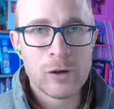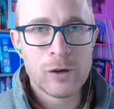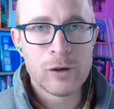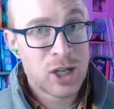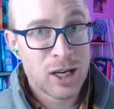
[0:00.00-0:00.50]

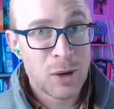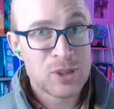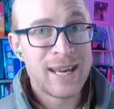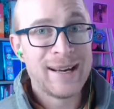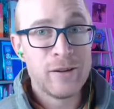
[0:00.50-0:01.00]
much like I
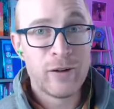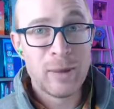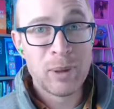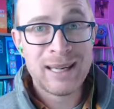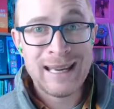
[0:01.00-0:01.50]
was saying at the
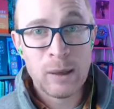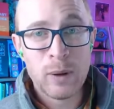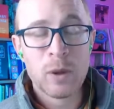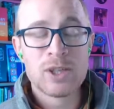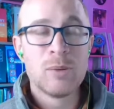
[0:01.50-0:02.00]
very beginning,
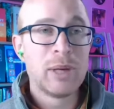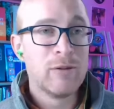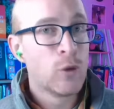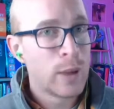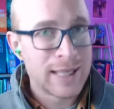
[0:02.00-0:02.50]
we want to be
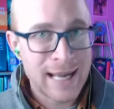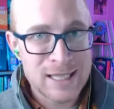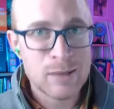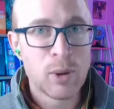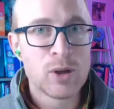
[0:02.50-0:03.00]
avoiding
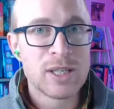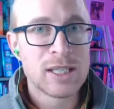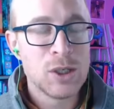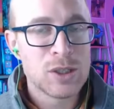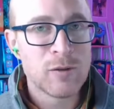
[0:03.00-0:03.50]

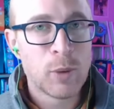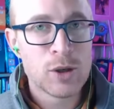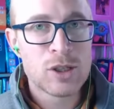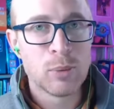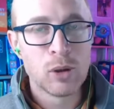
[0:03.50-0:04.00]
antibiotic use if
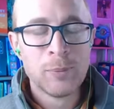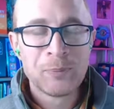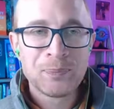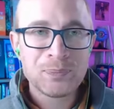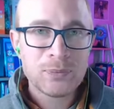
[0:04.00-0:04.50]
possible.
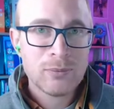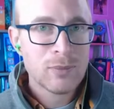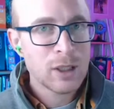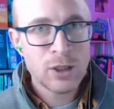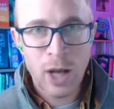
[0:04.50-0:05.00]

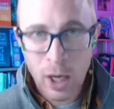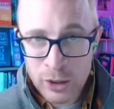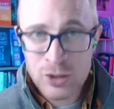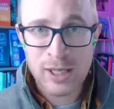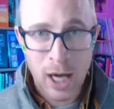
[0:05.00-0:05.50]

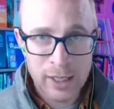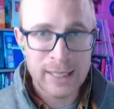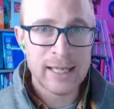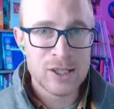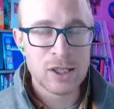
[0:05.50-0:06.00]
Using
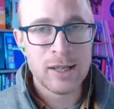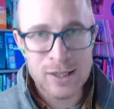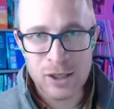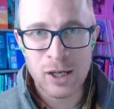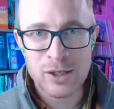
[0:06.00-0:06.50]
honey is
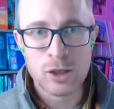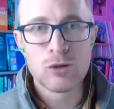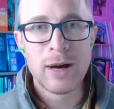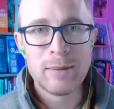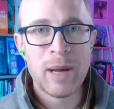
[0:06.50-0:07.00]
a
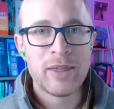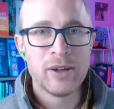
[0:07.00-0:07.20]
great method.